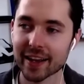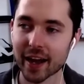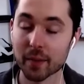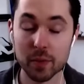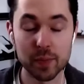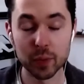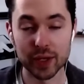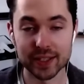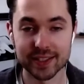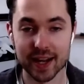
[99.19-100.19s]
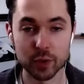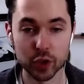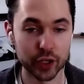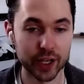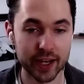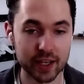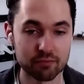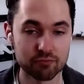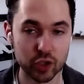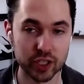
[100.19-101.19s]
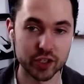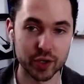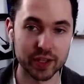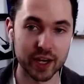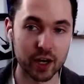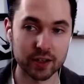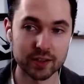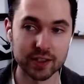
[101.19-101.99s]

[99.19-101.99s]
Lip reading: The people who had the time to look at it really enjoyed the art.